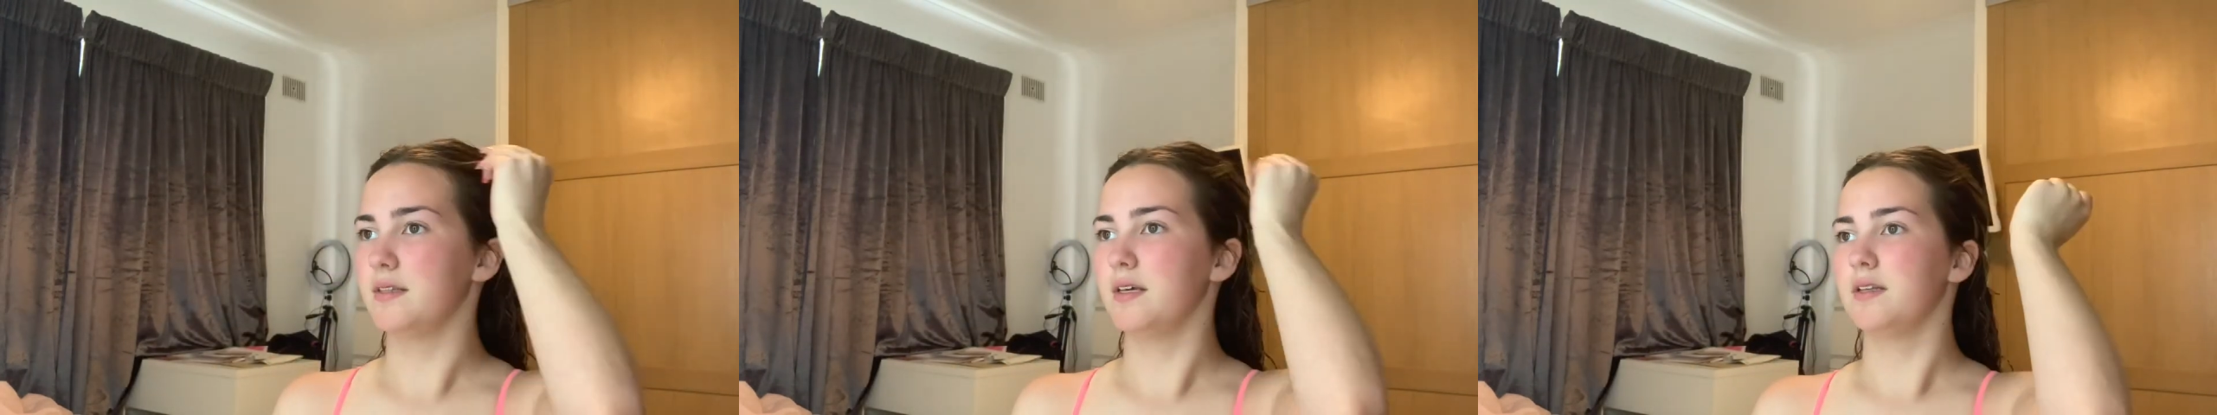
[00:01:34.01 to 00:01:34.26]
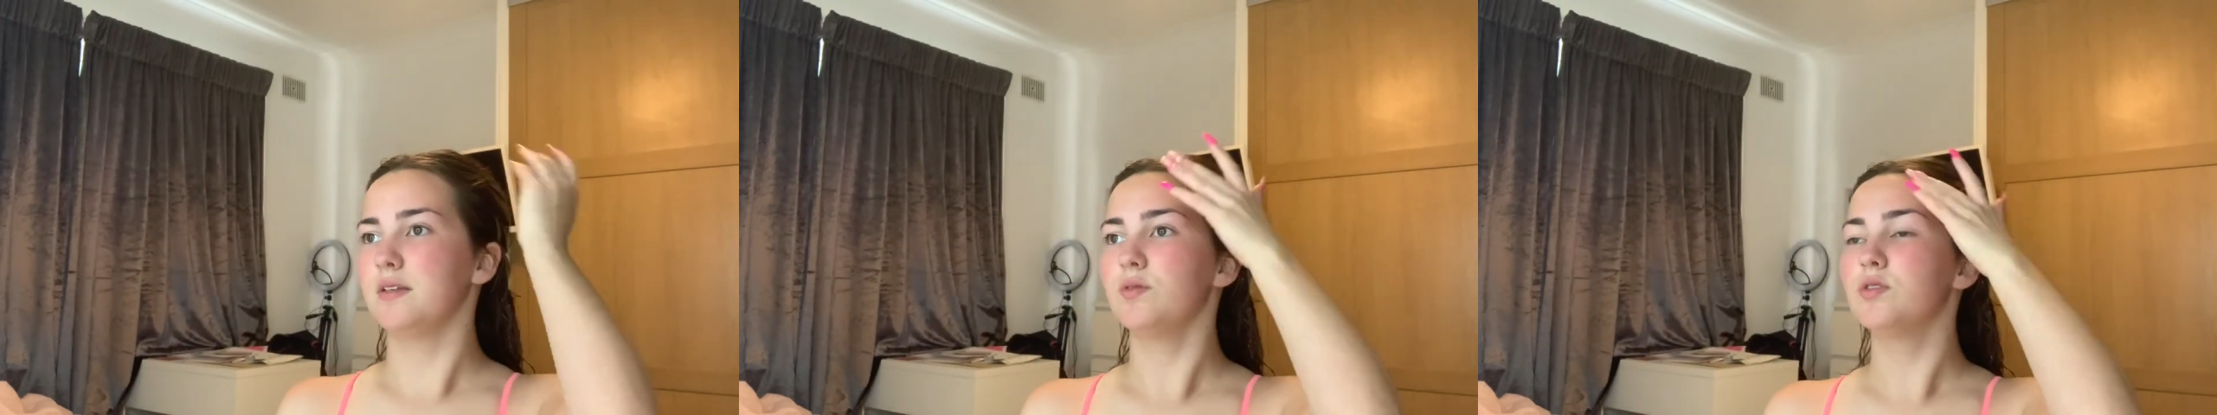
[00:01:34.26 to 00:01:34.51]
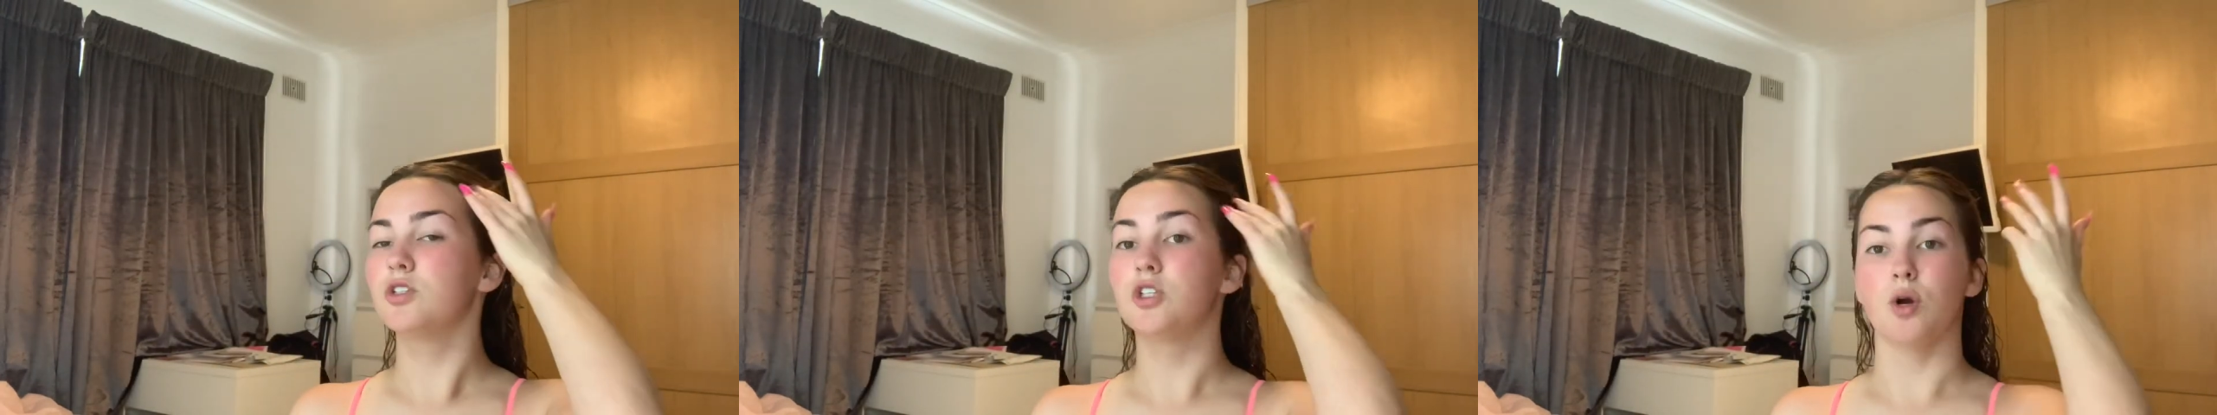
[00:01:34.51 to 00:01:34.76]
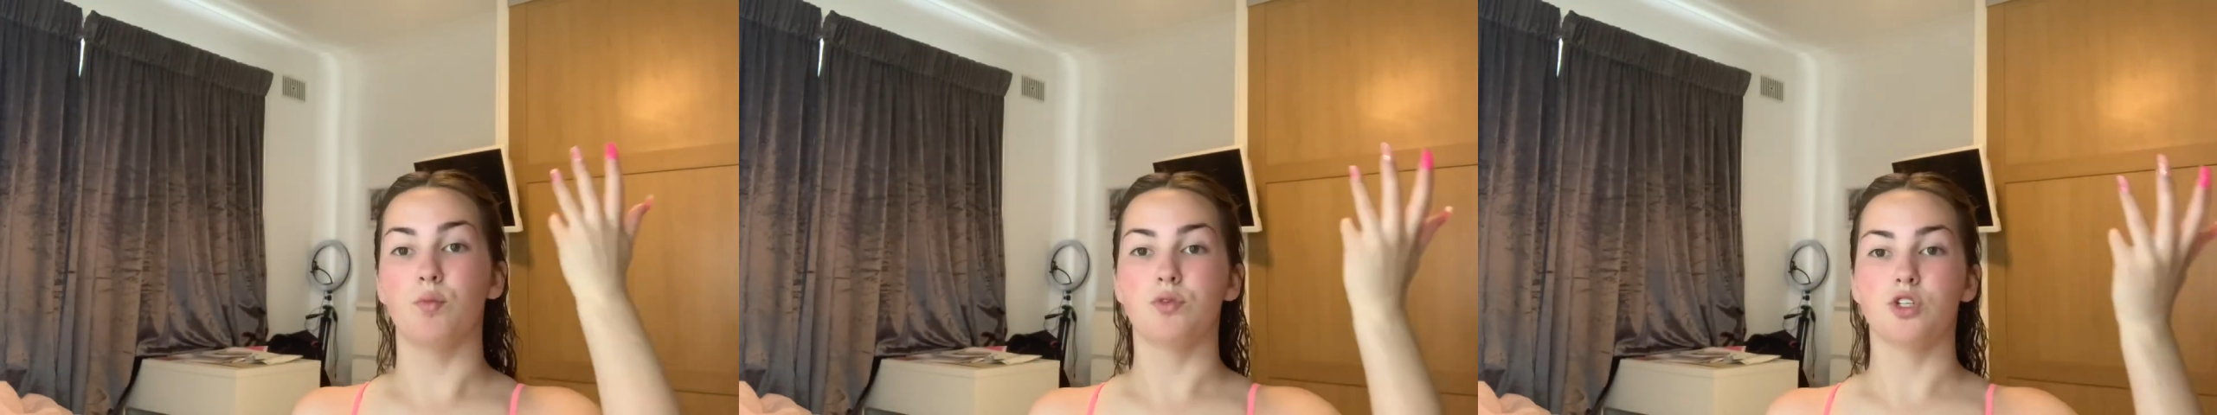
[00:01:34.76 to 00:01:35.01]
then you just
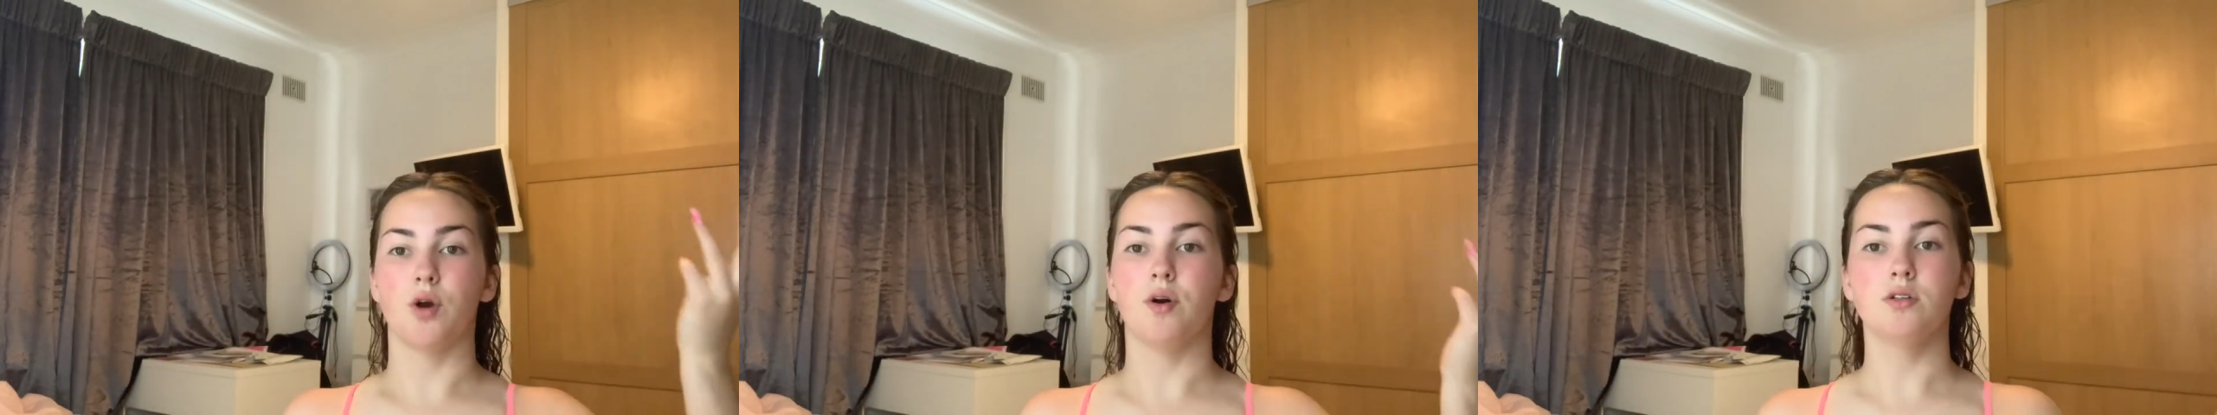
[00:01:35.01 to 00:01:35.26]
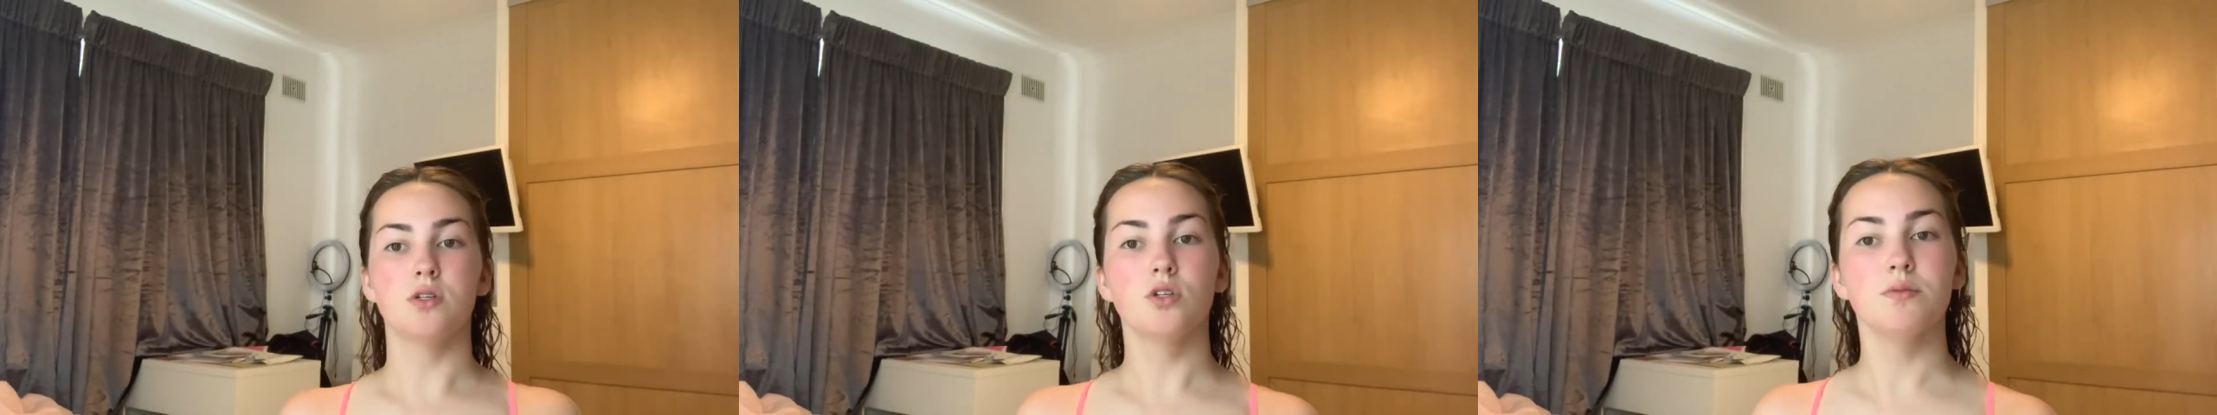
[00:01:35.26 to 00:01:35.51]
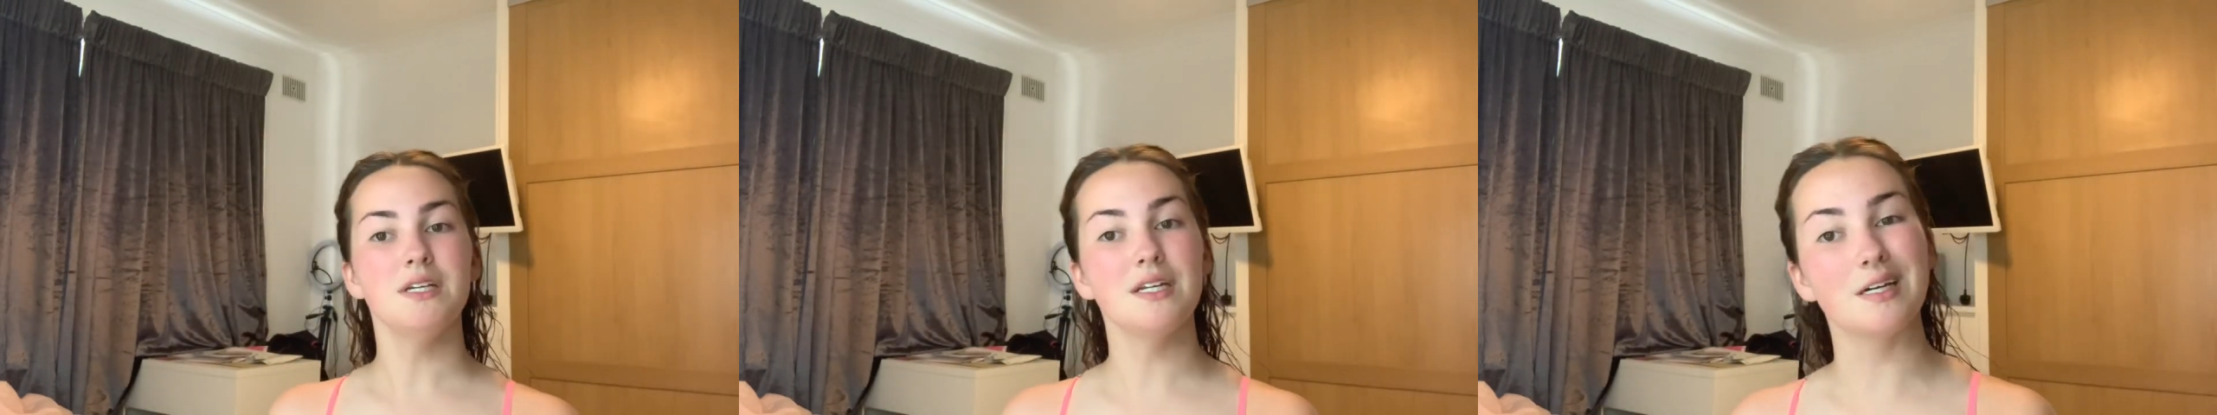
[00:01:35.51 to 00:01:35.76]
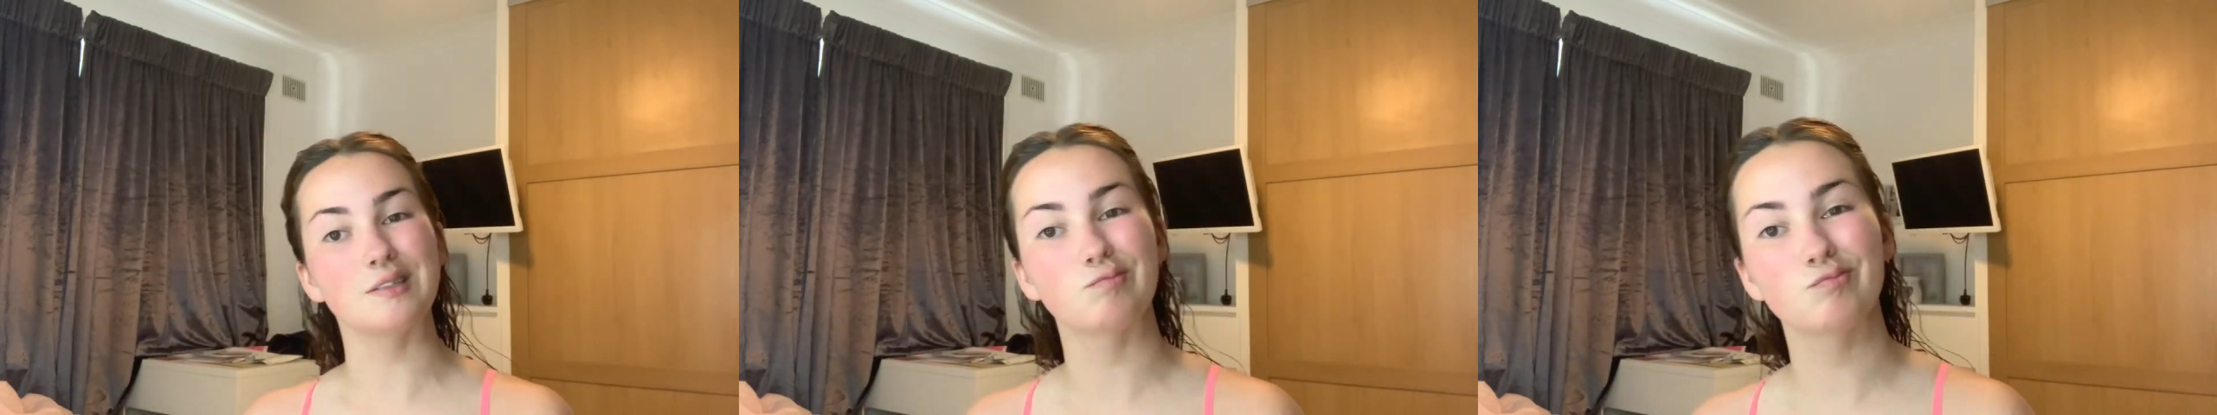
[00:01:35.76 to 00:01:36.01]
don't show it on social media.